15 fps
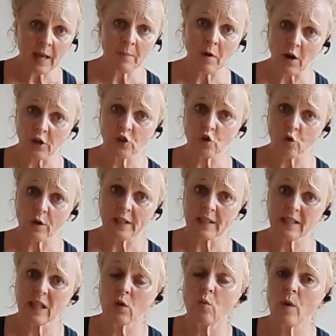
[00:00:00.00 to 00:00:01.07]
our
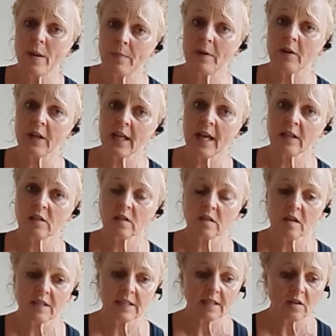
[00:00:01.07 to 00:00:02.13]
joints. Like weight bearing
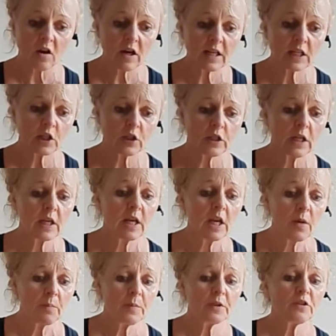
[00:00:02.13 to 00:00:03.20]
exercises are good,
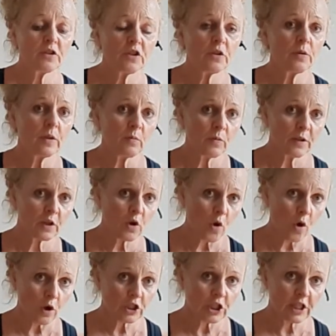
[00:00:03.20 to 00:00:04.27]
but do them with
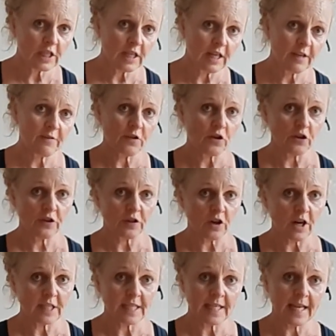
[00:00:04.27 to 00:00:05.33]
caution if you're
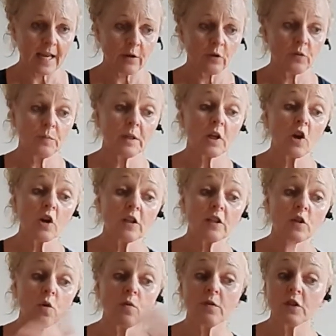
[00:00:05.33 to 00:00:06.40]
starting out, because
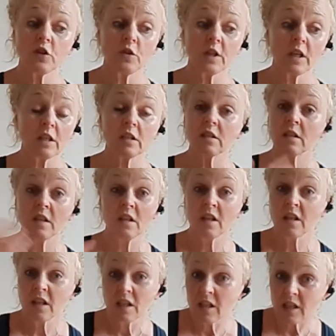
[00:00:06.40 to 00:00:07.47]
overdoing it
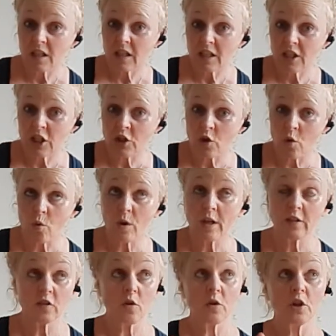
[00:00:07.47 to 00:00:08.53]

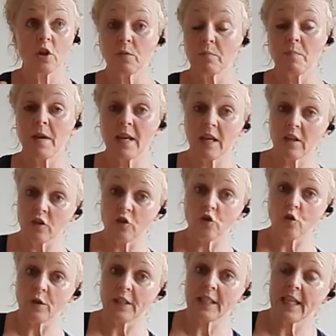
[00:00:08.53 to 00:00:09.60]
is going to make
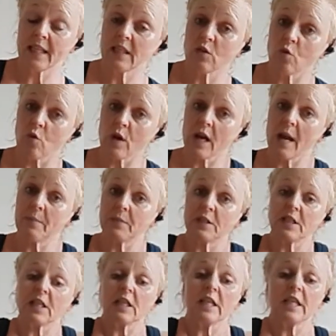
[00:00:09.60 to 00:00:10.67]
your joints get sore, and
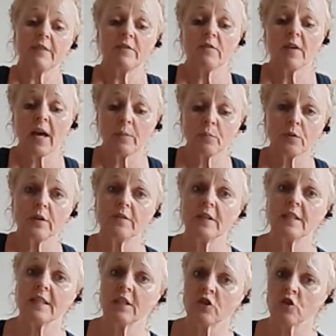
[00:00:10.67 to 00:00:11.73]
particularly if you've had
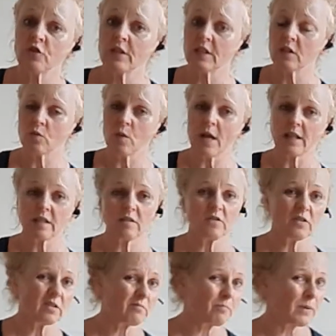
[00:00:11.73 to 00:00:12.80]
previous injuries as well. So
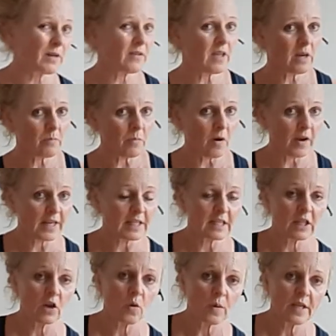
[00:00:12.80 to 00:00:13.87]
just bear that in mind
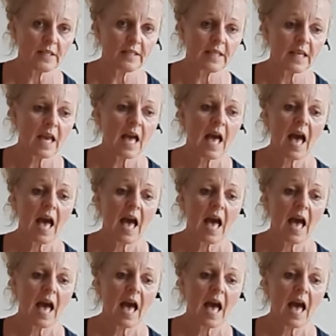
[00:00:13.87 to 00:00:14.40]
and go easy